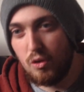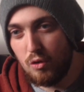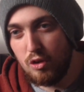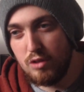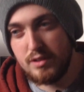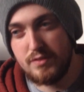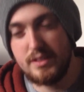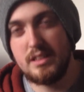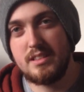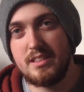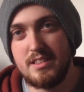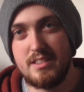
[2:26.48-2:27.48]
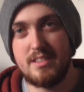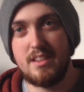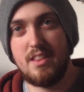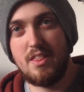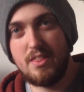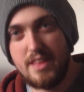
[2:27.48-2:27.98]
other filters,
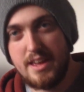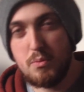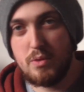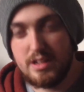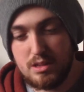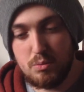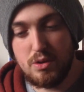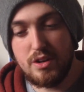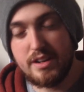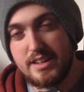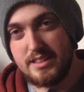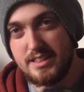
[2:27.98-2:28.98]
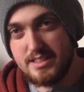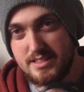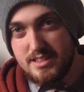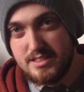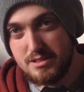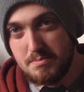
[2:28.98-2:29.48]
they will work in this
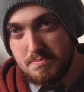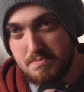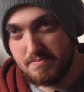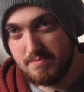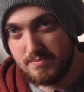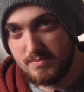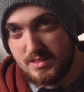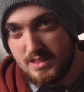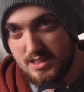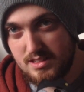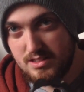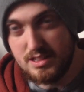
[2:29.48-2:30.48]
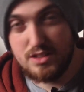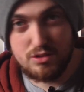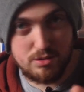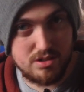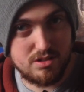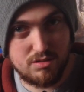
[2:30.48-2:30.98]
system. So that's
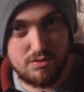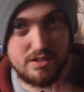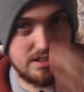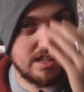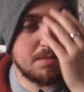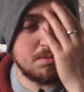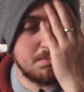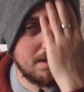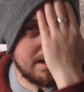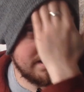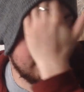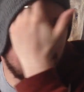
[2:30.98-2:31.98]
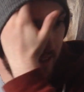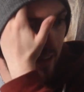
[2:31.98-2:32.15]
always something to keep in mind.